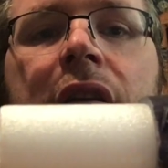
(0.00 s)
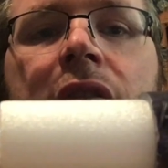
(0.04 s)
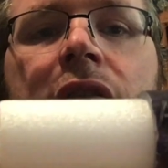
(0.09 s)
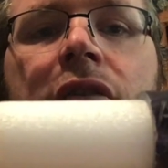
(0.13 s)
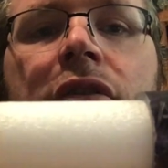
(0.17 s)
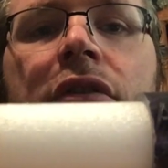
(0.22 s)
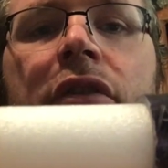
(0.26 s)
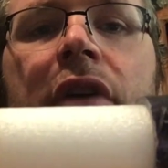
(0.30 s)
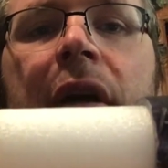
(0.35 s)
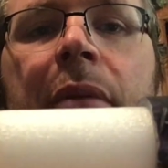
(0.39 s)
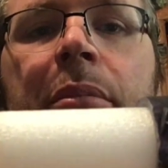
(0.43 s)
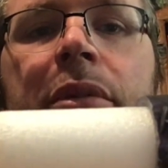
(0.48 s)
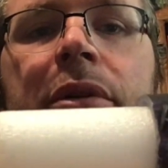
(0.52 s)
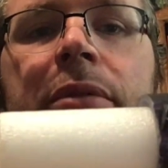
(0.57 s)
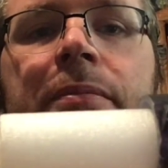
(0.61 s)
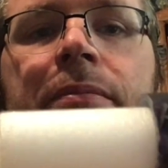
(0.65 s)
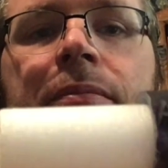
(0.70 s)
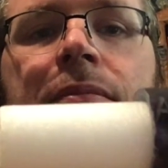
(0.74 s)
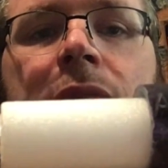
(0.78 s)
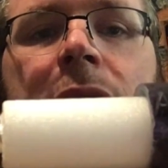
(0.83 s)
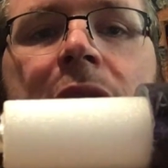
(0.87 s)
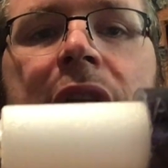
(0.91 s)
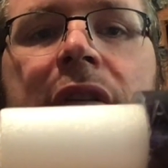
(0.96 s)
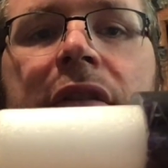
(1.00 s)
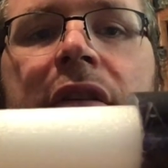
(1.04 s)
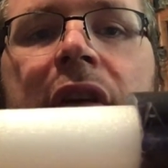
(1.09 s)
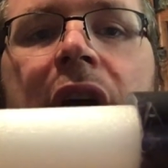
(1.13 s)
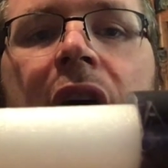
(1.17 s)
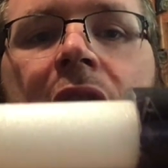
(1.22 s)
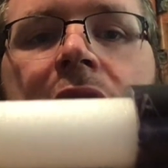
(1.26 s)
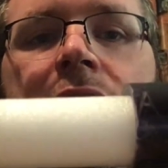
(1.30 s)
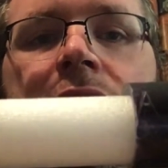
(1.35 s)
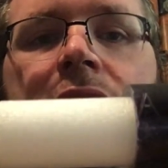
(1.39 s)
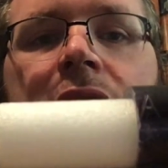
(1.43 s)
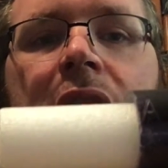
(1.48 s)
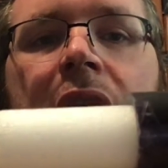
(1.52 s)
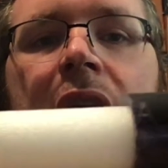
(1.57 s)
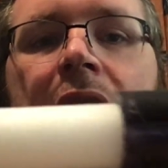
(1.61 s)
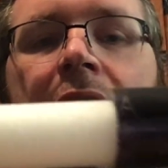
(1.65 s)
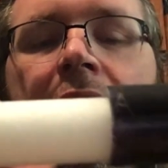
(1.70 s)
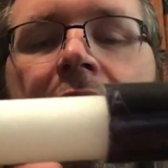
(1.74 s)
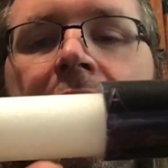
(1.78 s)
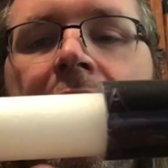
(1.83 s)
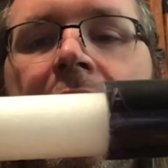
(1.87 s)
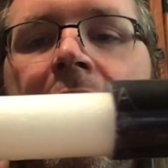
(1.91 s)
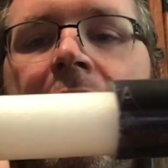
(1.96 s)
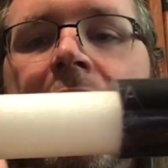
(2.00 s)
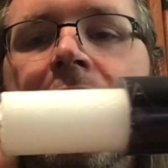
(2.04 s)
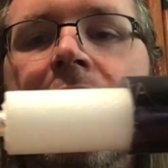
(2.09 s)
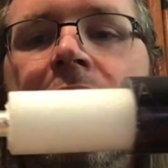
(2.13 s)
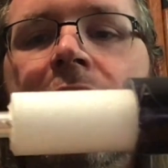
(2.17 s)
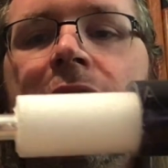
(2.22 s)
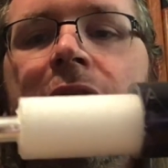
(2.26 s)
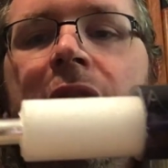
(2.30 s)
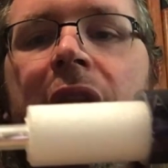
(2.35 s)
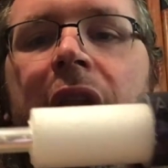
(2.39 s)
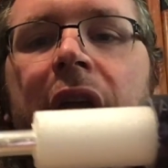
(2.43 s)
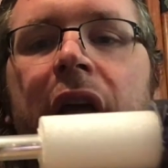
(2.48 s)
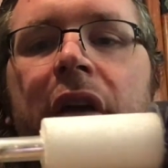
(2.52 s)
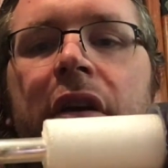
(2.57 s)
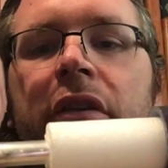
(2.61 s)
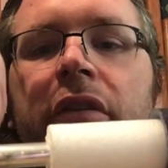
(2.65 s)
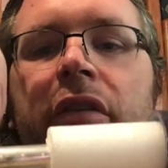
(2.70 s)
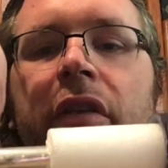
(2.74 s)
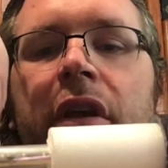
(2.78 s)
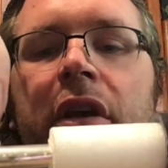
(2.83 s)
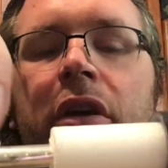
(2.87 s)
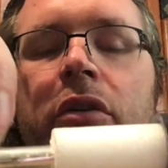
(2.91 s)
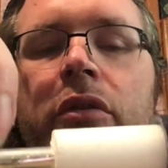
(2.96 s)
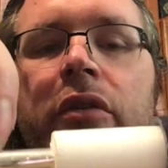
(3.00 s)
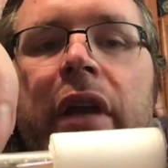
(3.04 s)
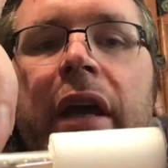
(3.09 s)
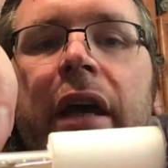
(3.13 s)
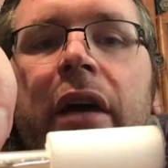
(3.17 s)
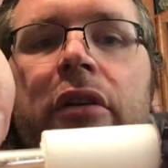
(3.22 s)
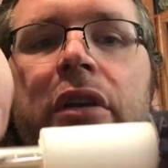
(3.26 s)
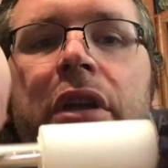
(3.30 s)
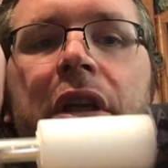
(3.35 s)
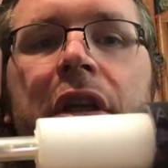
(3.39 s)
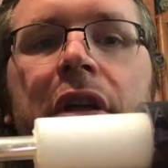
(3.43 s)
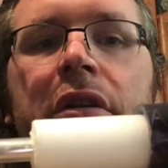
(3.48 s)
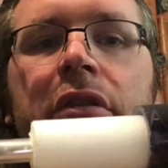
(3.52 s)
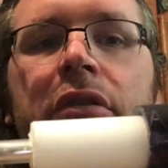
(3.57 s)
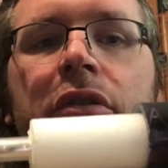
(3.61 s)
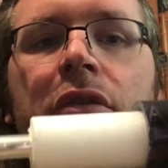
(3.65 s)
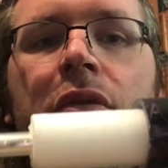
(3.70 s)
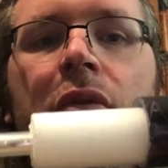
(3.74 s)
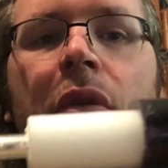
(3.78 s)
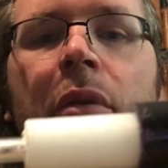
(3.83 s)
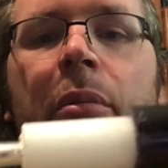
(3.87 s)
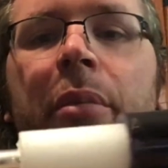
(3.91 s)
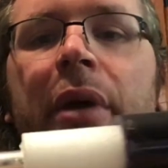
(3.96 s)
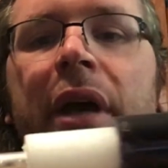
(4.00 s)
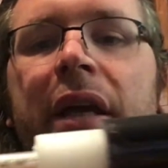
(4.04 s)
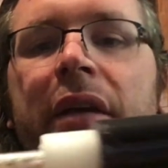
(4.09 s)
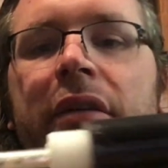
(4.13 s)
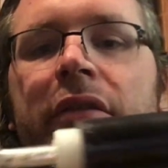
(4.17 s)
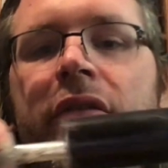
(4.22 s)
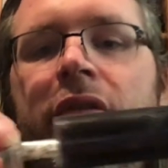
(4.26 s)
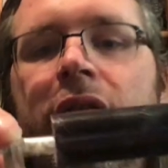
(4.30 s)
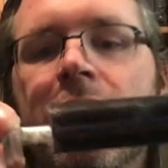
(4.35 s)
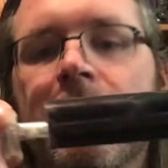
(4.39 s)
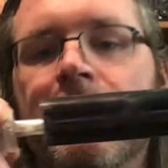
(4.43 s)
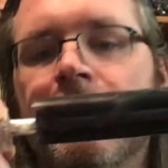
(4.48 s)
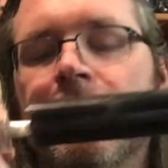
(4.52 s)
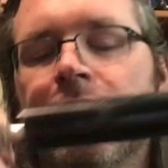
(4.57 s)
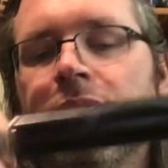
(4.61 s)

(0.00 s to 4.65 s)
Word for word: strip itself. And for theirs, they go down here to the base.